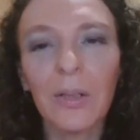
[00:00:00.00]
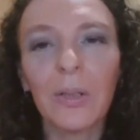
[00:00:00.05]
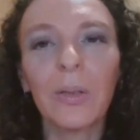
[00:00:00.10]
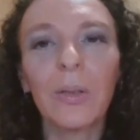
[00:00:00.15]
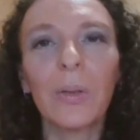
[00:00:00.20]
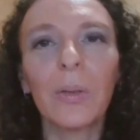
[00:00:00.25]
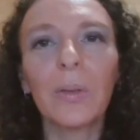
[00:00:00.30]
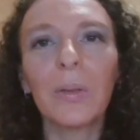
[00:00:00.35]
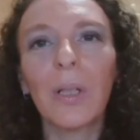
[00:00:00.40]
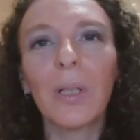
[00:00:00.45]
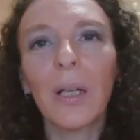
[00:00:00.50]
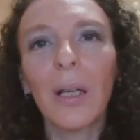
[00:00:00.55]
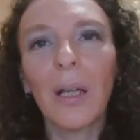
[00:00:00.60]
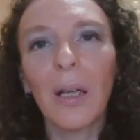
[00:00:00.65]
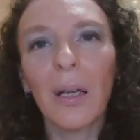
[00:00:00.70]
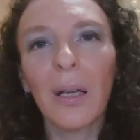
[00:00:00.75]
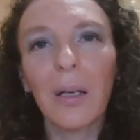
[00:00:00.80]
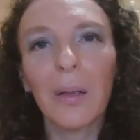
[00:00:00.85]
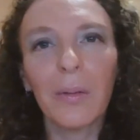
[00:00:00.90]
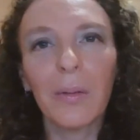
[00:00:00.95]
years old
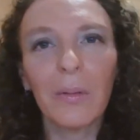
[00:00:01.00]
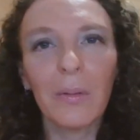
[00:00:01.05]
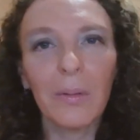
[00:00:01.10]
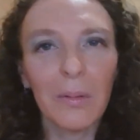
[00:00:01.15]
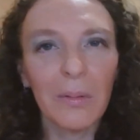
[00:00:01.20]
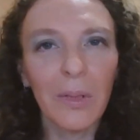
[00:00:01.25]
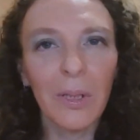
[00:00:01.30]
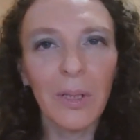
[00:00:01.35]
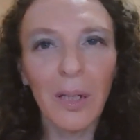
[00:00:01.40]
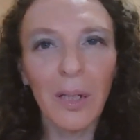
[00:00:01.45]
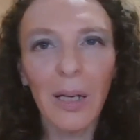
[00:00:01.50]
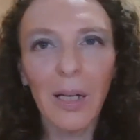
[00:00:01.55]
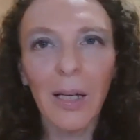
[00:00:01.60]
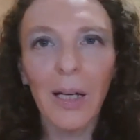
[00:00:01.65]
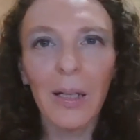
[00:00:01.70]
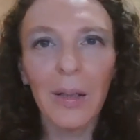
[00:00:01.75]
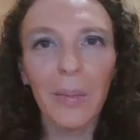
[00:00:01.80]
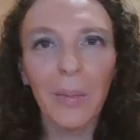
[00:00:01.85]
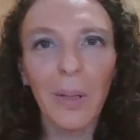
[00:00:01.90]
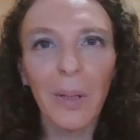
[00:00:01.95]
when I
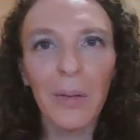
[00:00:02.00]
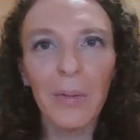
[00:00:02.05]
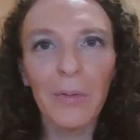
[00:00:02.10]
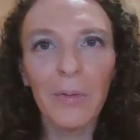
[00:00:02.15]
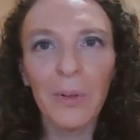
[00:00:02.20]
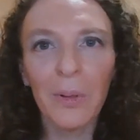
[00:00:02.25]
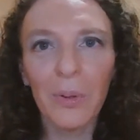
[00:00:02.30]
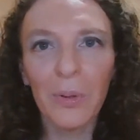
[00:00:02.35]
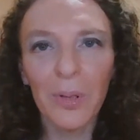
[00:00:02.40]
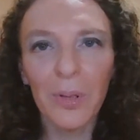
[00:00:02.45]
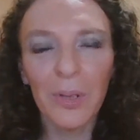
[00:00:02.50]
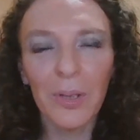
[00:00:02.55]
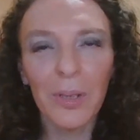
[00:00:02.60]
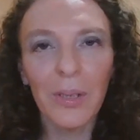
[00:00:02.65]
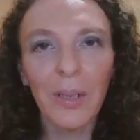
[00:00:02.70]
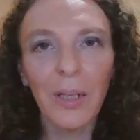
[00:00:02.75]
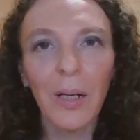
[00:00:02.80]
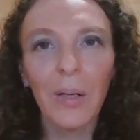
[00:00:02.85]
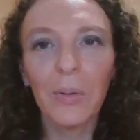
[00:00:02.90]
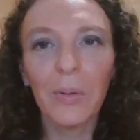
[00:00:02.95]
had my first
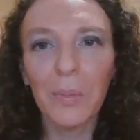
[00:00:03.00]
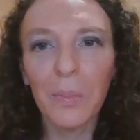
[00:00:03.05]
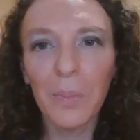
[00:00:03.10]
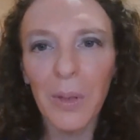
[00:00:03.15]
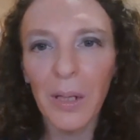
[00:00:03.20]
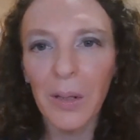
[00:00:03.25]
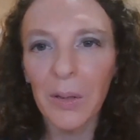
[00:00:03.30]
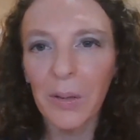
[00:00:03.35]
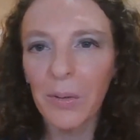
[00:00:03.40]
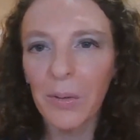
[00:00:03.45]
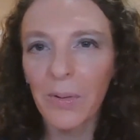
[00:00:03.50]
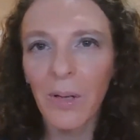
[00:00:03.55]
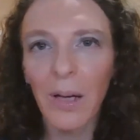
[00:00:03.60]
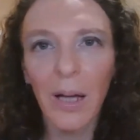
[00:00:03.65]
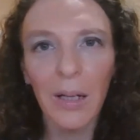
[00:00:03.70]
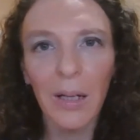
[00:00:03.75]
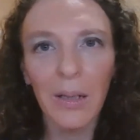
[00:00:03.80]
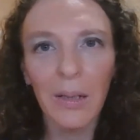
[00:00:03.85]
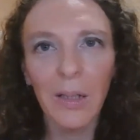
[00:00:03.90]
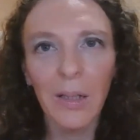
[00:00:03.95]
outbreak of
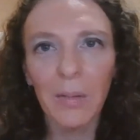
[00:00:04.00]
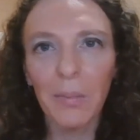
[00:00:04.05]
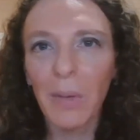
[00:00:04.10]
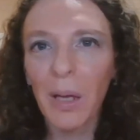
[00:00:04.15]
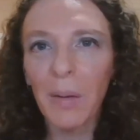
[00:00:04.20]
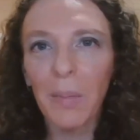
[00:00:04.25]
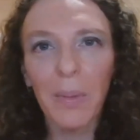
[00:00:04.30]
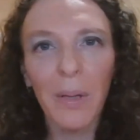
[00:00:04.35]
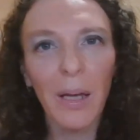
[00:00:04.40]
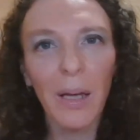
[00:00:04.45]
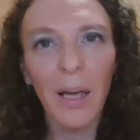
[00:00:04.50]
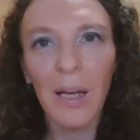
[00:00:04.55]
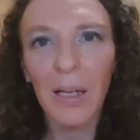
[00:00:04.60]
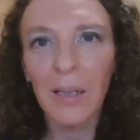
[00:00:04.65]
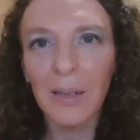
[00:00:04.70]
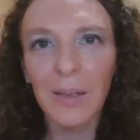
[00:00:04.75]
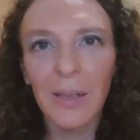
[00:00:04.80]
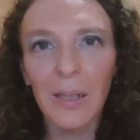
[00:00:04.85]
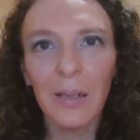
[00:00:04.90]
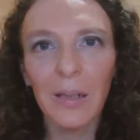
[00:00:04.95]
acne, maybe
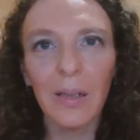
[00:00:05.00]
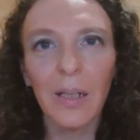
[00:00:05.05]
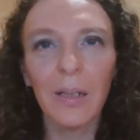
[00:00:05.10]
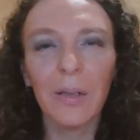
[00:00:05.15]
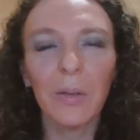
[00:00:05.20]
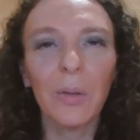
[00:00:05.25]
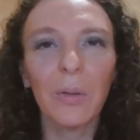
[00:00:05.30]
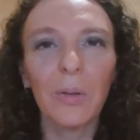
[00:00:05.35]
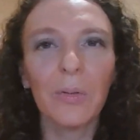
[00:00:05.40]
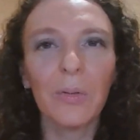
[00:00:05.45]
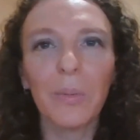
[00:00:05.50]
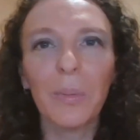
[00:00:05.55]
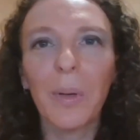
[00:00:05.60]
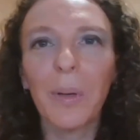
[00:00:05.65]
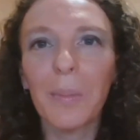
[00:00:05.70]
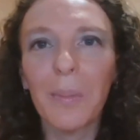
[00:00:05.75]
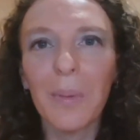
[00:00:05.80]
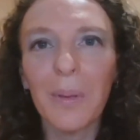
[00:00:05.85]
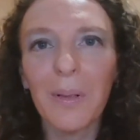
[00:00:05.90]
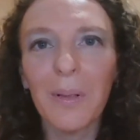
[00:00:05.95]
18, I don't
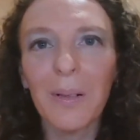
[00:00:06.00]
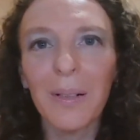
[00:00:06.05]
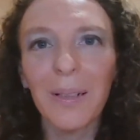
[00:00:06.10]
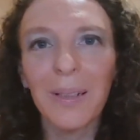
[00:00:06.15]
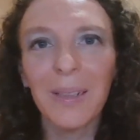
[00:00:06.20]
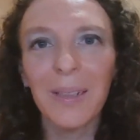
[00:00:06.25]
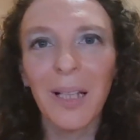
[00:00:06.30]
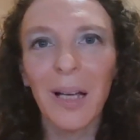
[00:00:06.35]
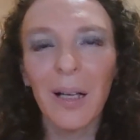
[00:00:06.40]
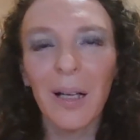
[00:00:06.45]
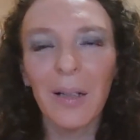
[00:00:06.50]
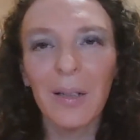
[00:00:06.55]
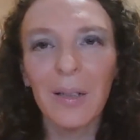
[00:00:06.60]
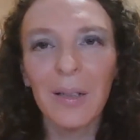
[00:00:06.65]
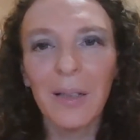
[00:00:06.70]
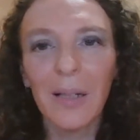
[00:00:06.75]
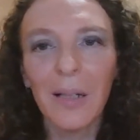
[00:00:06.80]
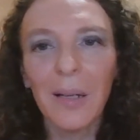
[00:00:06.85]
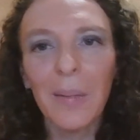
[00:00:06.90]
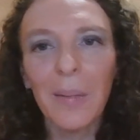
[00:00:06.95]
remember
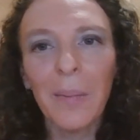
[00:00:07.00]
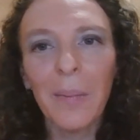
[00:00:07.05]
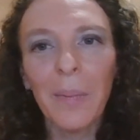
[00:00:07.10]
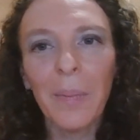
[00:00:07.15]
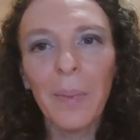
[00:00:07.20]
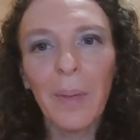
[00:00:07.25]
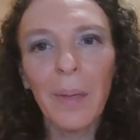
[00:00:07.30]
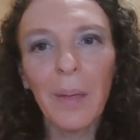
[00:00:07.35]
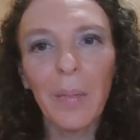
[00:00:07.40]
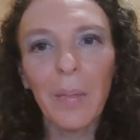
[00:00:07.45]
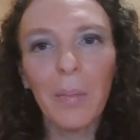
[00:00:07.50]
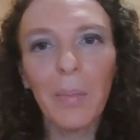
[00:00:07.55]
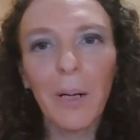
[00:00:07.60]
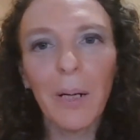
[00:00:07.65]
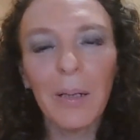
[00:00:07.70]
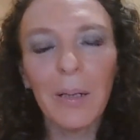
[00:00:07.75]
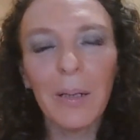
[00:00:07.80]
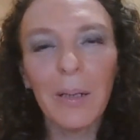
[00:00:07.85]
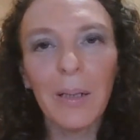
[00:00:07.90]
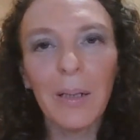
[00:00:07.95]
exactly.
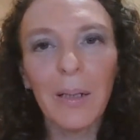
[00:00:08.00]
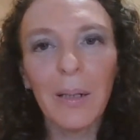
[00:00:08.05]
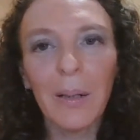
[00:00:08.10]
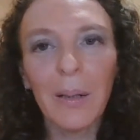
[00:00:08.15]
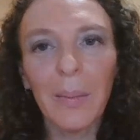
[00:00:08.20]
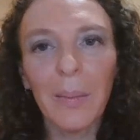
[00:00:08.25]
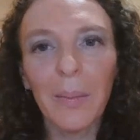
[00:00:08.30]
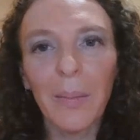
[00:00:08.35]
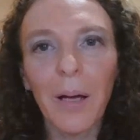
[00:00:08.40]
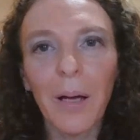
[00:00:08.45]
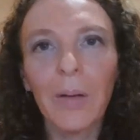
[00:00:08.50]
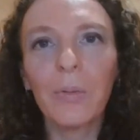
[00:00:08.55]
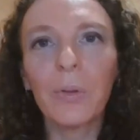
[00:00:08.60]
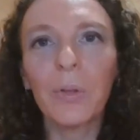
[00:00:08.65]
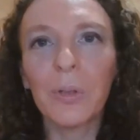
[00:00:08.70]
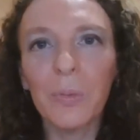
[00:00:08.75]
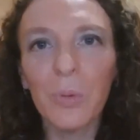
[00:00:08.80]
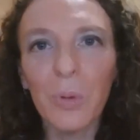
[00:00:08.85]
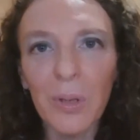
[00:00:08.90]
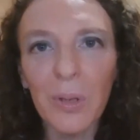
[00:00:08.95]
But I
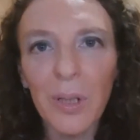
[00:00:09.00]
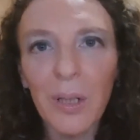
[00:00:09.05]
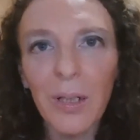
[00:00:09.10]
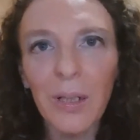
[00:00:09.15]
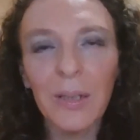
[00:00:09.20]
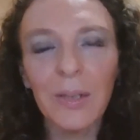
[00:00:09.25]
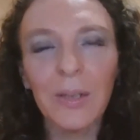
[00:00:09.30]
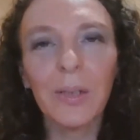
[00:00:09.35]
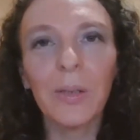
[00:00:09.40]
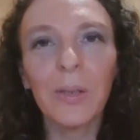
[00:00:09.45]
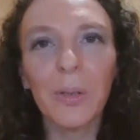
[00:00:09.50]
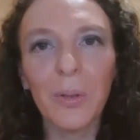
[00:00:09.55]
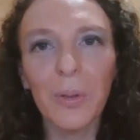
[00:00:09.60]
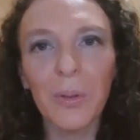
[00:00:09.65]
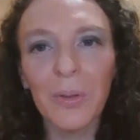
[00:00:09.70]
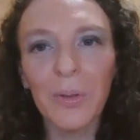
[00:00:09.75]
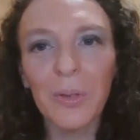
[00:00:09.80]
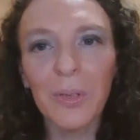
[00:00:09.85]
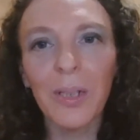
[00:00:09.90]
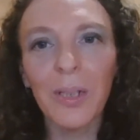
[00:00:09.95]
was working as a
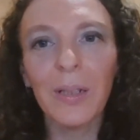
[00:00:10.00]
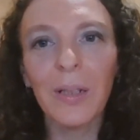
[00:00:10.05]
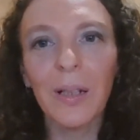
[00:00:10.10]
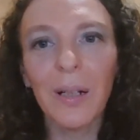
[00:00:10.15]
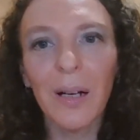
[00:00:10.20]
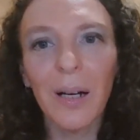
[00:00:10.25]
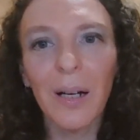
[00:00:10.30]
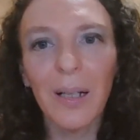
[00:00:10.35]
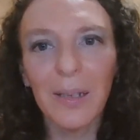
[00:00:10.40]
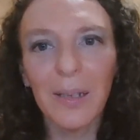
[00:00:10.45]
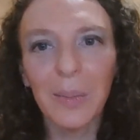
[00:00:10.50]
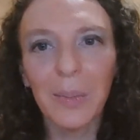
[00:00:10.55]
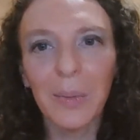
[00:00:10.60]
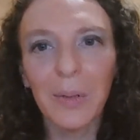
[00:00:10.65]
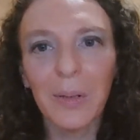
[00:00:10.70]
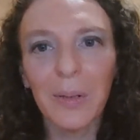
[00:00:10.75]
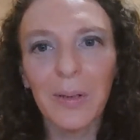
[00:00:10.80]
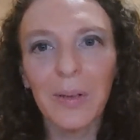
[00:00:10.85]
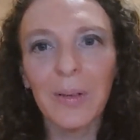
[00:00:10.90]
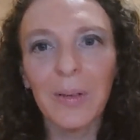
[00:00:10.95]
nurse in a
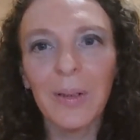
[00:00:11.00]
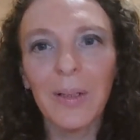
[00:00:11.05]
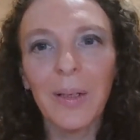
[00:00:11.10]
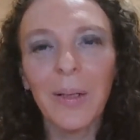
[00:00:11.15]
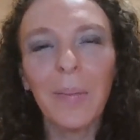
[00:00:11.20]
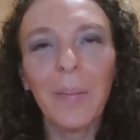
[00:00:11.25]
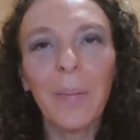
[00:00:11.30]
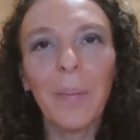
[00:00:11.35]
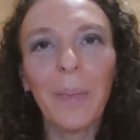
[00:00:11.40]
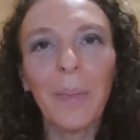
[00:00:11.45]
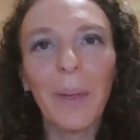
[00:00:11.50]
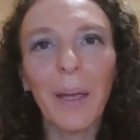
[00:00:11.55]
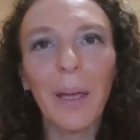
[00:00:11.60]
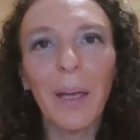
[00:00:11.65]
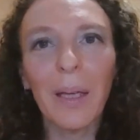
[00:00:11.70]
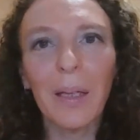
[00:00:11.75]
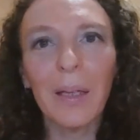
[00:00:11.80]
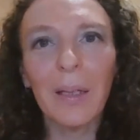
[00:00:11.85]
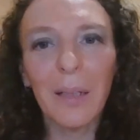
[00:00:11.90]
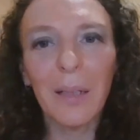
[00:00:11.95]
hospital,
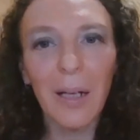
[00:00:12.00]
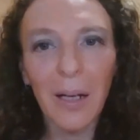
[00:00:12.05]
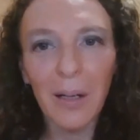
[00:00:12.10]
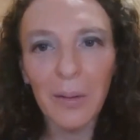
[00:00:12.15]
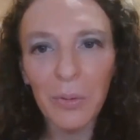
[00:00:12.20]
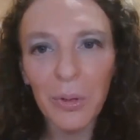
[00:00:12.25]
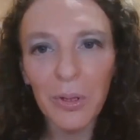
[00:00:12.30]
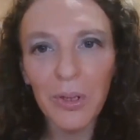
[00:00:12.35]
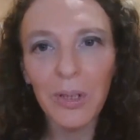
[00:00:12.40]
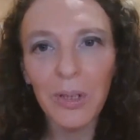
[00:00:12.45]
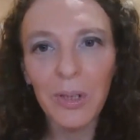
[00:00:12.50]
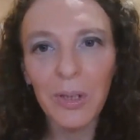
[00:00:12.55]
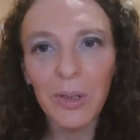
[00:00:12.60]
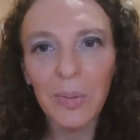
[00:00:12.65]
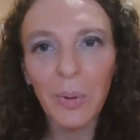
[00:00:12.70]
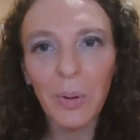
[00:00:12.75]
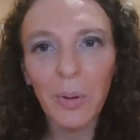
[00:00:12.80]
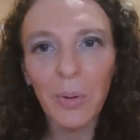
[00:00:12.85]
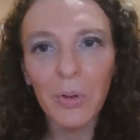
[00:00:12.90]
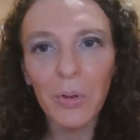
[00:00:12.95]
and I was
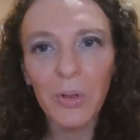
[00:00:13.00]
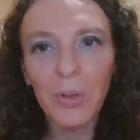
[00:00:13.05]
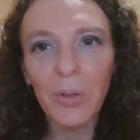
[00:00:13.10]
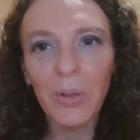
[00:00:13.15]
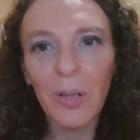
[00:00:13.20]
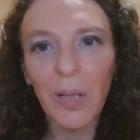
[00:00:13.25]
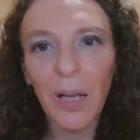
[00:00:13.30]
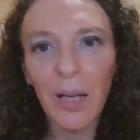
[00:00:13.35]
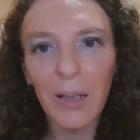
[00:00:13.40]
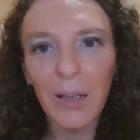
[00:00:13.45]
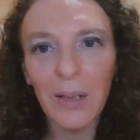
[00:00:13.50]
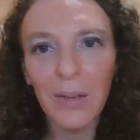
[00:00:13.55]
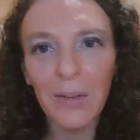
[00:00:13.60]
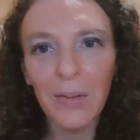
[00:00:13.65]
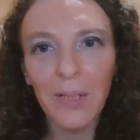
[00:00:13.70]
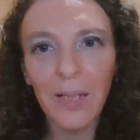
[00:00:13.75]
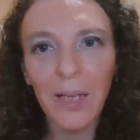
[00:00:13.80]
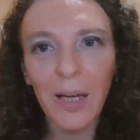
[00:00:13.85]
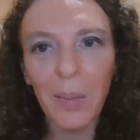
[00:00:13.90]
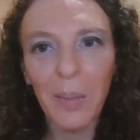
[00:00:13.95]
exposed to a lot of
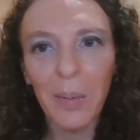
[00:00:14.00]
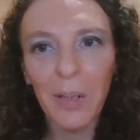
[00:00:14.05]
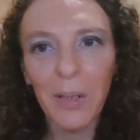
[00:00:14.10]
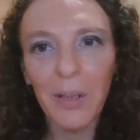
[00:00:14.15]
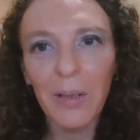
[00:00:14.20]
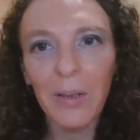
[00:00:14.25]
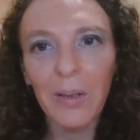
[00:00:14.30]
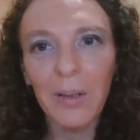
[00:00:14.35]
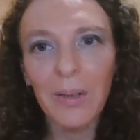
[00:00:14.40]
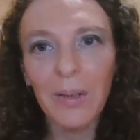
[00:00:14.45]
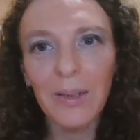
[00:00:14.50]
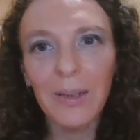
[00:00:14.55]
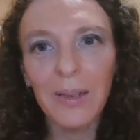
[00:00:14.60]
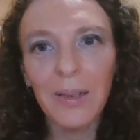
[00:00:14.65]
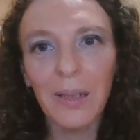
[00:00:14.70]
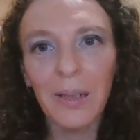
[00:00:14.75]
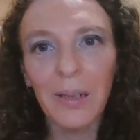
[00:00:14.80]
chemicals